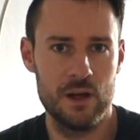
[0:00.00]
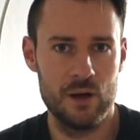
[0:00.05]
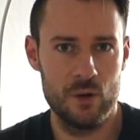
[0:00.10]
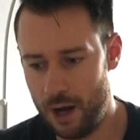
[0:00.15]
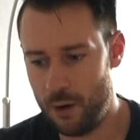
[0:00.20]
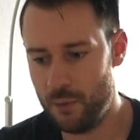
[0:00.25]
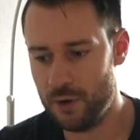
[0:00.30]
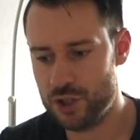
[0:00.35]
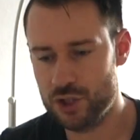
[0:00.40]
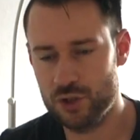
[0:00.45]

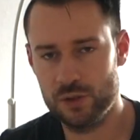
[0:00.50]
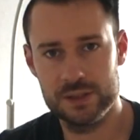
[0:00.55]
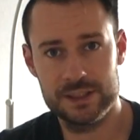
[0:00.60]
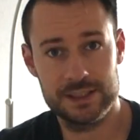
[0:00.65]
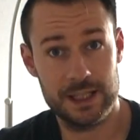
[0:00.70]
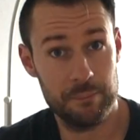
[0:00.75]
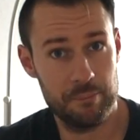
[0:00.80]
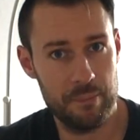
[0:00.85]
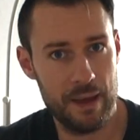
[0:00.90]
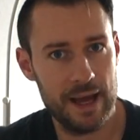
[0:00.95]
Howard Schultz
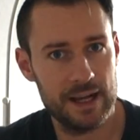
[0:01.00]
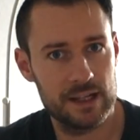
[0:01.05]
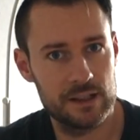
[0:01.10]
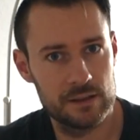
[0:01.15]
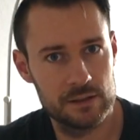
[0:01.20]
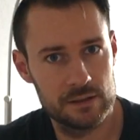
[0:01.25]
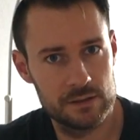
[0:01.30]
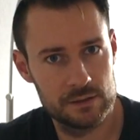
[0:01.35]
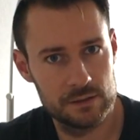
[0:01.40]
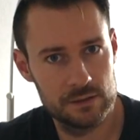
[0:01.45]
got
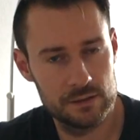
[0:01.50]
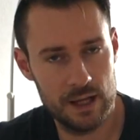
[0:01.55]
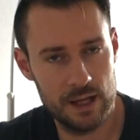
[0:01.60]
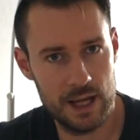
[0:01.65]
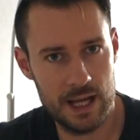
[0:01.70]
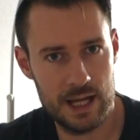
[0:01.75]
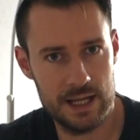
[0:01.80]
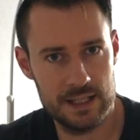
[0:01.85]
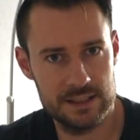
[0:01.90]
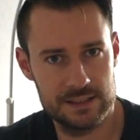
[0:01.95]
back
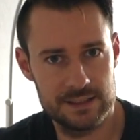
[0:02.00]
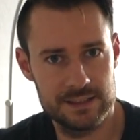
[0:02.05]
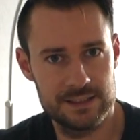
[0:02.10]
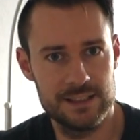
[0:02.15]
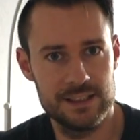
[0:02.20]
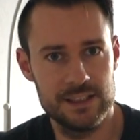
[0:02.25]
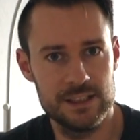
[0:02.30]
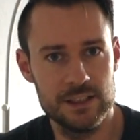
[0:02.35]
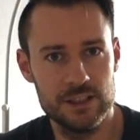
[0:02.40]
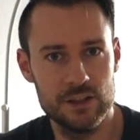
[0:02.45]
as
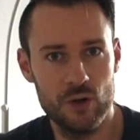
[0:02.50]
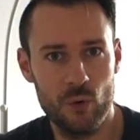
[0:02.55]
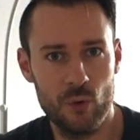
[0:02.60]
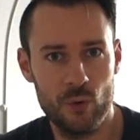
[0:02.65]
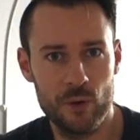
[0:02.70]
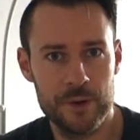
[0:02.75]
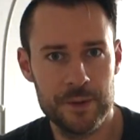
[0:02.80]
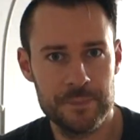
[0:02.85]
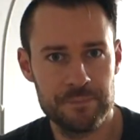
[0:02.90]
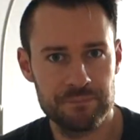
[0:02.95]

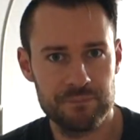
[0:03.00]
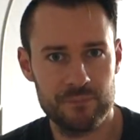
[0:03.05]
CEO